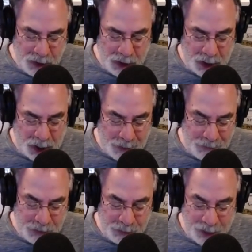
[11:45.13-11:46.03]

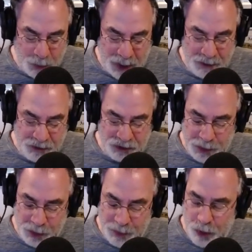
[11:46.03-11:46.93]
But anyway,
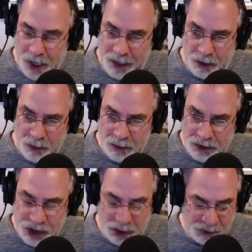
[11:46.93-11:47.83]
Spearmint Rhino
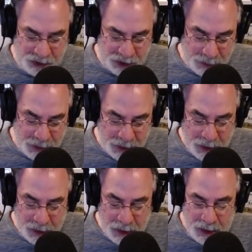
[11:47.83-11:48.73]
Gentlemen's Club.
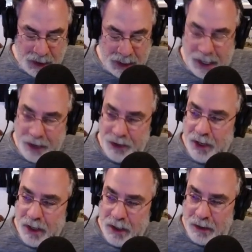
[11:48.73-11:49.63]
And
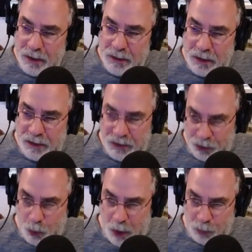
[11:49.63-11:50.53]
the
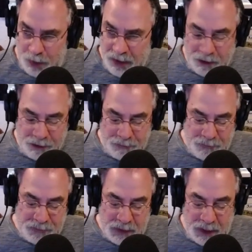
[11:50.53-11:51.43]
squad went in there.
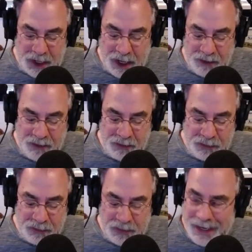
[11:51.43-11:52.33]
And
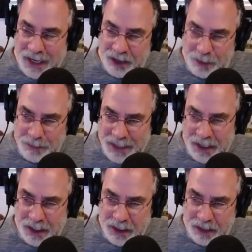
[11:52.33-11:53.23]
they end up
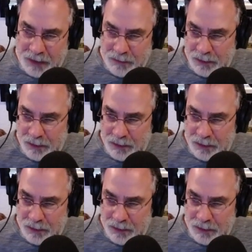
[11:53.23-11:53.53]
getting, and